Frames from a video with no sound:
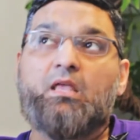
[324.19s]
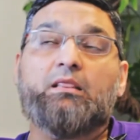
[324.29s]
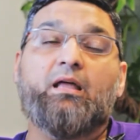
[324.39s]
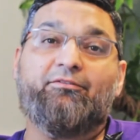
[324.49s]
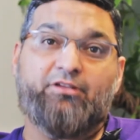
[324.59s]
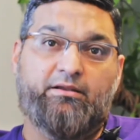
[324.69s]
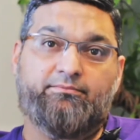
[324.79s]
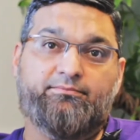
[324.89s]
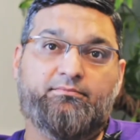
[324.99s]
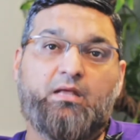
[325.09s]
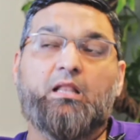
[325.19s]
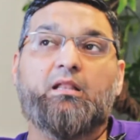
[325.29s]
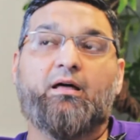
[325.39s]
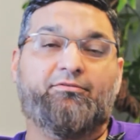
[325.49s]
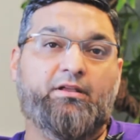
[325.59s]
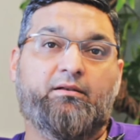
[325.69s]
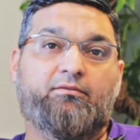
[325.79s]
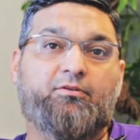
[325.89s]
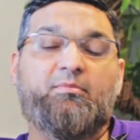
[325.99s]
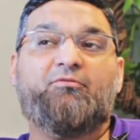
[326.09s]
Loved it. Loved
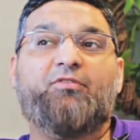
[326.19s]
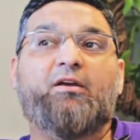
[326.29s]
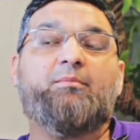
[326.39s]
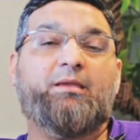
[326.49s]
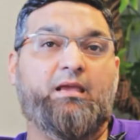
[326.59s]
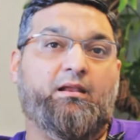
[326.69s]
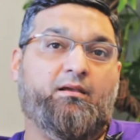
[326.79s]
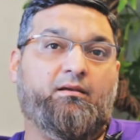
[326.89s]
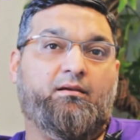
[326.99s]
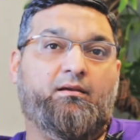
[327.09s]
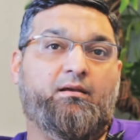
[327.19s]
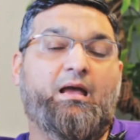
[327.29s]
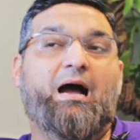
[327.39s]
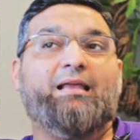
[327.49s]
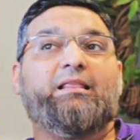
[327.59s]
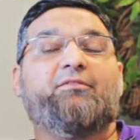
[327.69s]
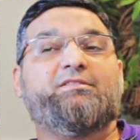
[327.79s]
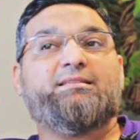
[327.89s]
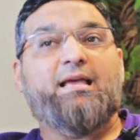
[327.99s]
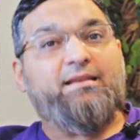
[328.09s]
it. From the very beginning. I
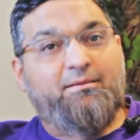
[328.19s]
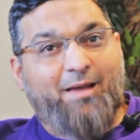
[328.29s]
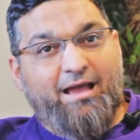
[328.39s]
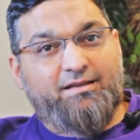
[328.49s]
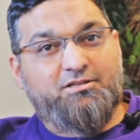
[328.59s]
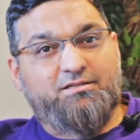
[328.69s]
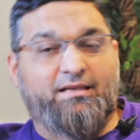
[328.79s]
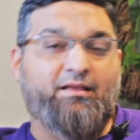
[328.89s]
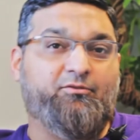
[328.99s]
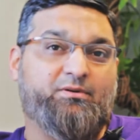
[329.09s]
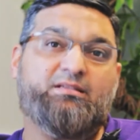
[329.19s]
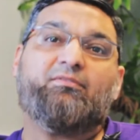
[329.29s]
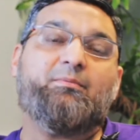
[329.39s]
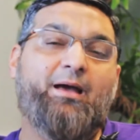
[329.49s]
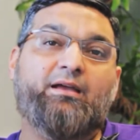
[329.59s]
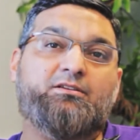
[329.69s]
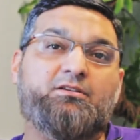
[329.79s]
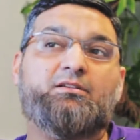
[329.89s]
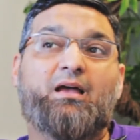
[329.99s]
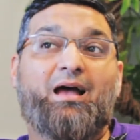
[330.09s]
loved sending packages. I loved receiving
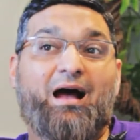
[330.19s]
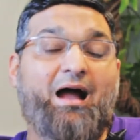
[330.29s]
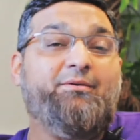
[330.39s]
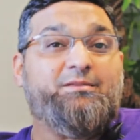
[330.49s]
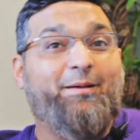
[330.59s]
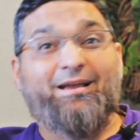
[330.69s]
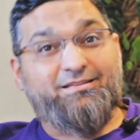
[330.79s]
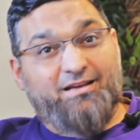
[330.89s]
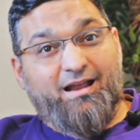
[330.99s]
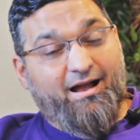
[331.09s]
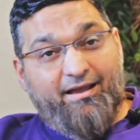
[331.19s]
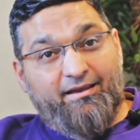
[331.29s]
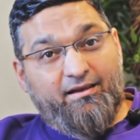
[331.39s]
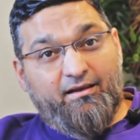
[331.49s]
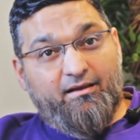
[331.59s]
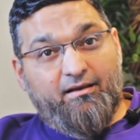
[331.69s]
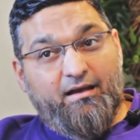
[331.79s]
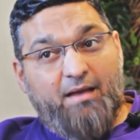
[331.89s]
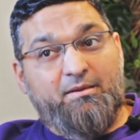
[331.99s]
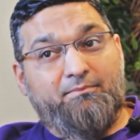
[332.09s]
packages. I was a packaging guy.
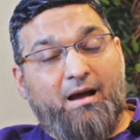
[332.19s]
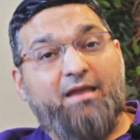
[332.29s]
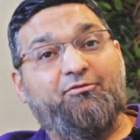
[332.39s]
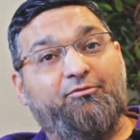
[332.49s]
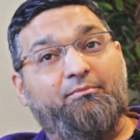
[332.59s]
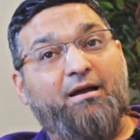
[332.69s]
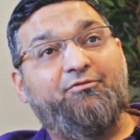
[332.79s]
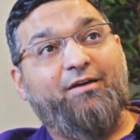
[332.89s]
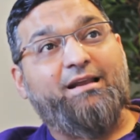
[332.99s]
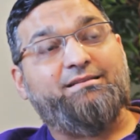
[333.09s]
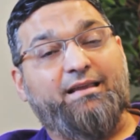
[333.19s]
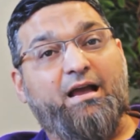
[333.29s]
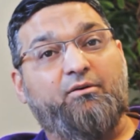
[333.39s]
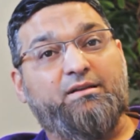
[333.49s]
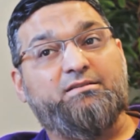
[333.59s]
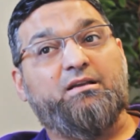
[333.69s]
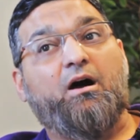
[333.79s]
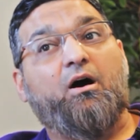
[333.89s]
I mean, my FedEx account is